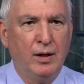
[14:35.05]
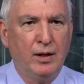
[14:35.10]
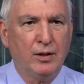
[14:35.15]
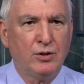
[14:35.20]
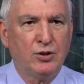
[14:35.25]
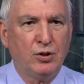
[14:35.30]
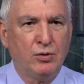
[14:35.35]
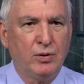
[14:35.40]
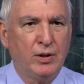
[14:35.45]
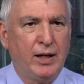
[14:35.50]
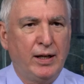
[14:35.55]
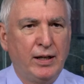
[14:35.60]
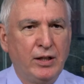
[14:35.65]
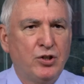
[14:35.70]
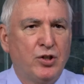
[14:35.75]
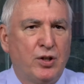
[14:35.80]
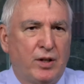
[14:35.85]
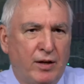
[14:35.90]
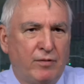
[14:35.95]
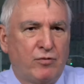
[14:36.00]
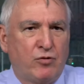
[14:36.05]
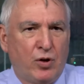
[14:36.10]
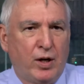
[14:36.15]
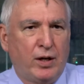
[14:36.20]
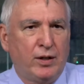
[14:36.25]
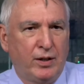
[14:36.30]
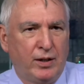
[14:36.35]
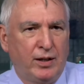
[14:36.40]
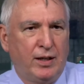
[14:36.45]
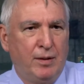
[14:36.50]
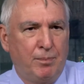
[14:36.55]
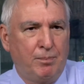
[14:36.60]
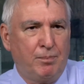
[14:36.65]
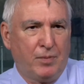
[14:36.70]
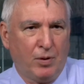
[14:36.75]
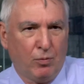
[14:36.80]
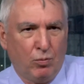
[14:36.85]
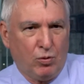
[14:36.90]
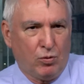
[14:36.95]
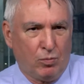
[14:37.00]
And so in Asia, they've tried to keep
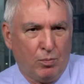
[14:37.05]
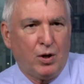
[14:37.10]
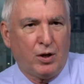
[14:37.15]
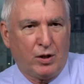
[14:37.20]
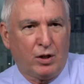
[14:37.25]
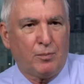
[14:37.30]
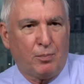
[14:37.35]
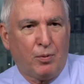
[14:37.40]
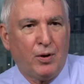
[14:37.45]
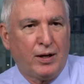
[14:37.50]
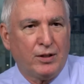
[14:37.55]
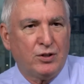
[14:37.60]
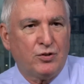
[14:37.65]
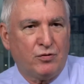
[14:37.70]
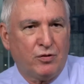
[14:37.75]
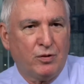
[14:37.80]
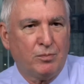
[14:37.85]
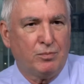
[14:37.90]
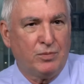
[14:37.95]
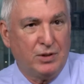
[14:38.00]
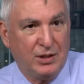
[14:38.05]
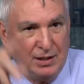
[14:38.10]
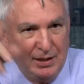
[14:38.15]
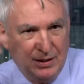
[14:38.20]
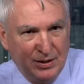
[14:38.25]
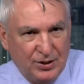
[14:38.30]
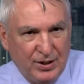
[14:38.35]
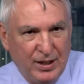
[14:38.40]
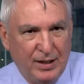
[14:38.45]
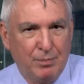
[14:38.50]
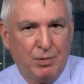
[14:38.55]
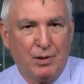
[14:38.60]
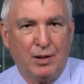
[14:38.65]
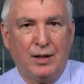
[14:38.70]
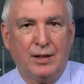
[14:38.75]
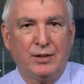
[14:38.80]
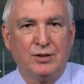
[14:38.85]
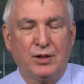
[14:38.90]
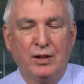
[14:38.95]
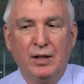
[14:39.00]
the world market price from
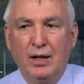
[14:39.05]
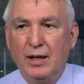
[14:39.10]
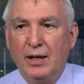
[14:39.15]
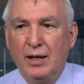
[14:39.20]
destabilizing.